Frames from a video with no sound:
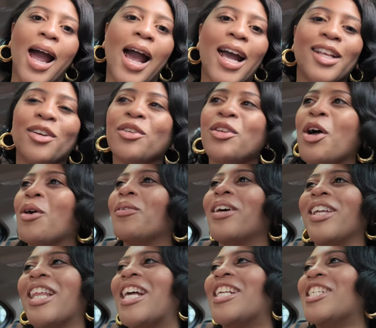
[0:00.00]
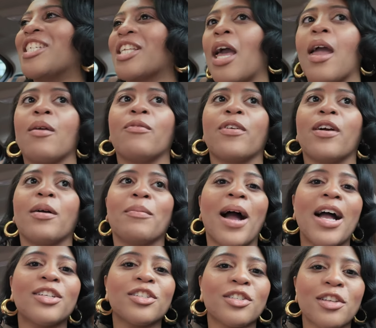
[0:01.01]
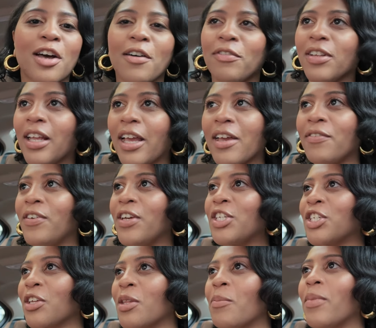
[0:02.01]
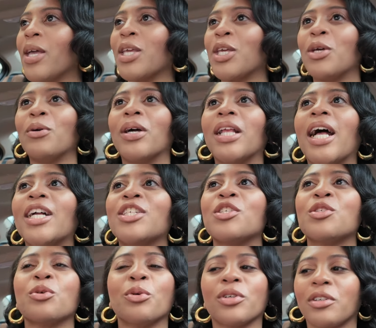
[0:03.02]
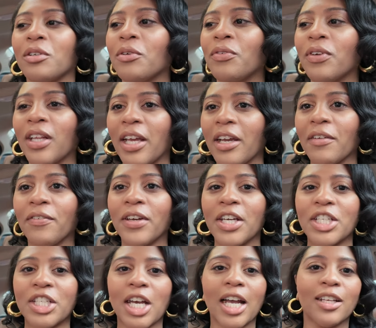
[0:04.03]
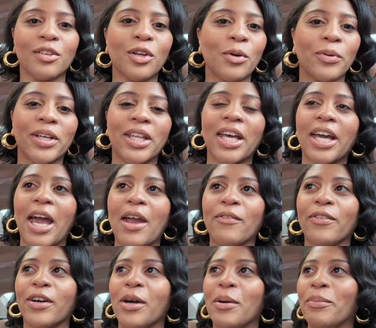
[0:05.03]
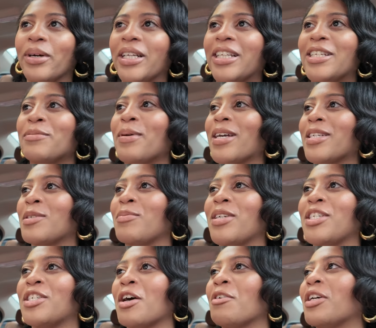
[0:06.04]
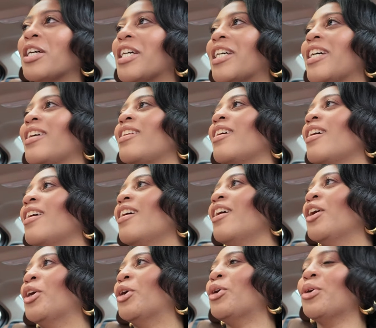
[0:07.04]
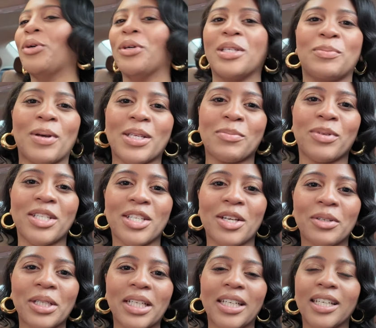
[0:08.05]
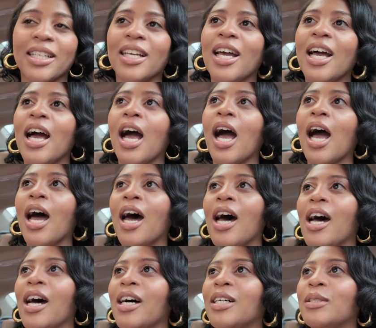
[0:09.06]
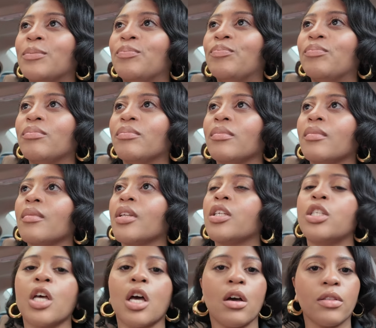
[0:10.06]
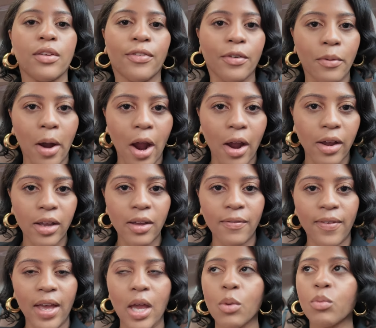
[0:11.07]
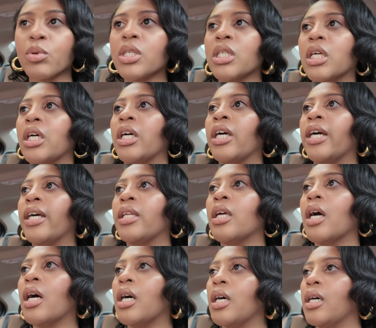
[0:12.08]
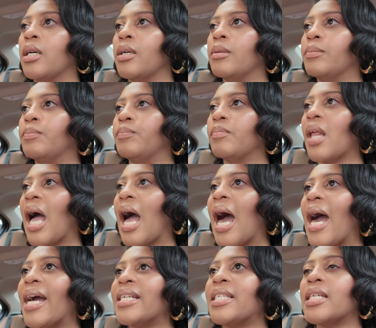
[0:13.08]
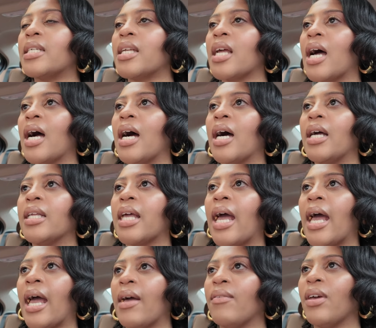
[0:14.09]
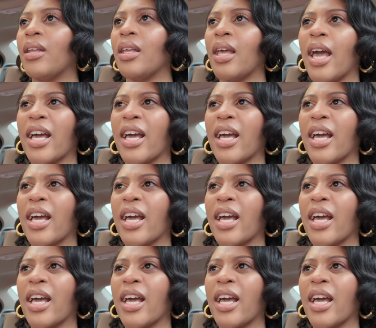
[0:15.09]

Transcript: I don't know where that just came from. I just saw filet of fish on the menu and I just ordered a filet of fish. I don't know where that came from, but this is about to be so good. Whew, it's about to be so good. Um, so the Ferrari event was good. Um, I did not have any